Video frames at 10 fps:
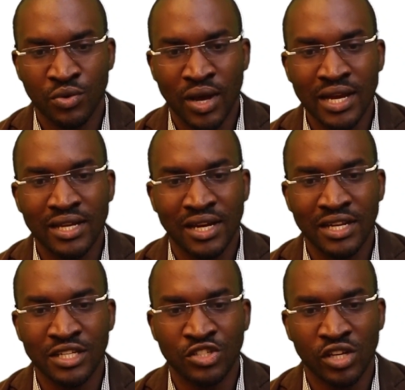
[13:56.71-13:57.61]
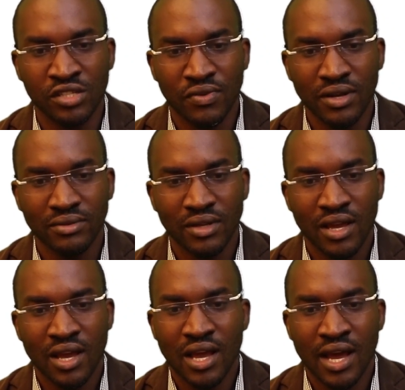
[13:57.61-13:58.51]
You add credit transfer,
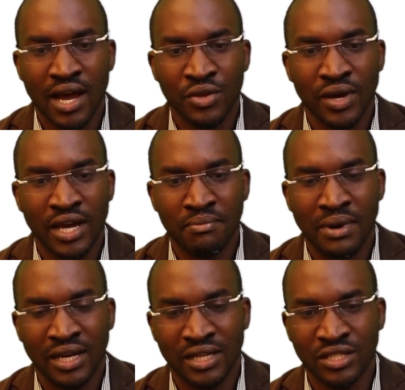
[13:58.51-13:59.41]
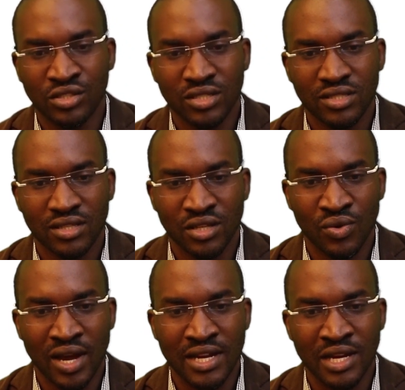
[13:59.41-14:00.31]
you add bank interest,
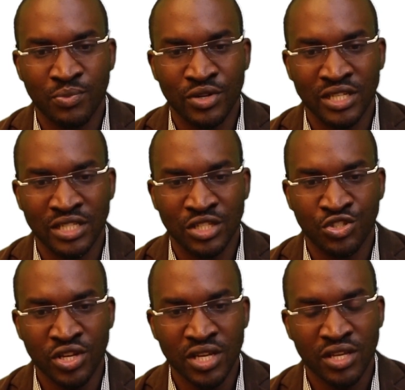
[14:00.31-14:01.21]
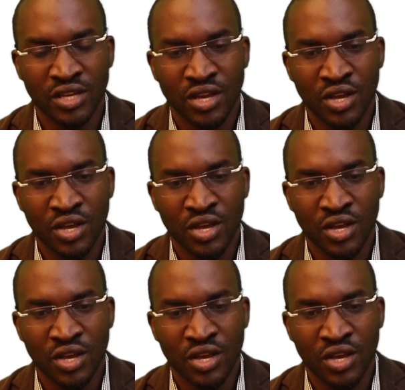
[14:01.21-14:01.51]
you add unpresented check,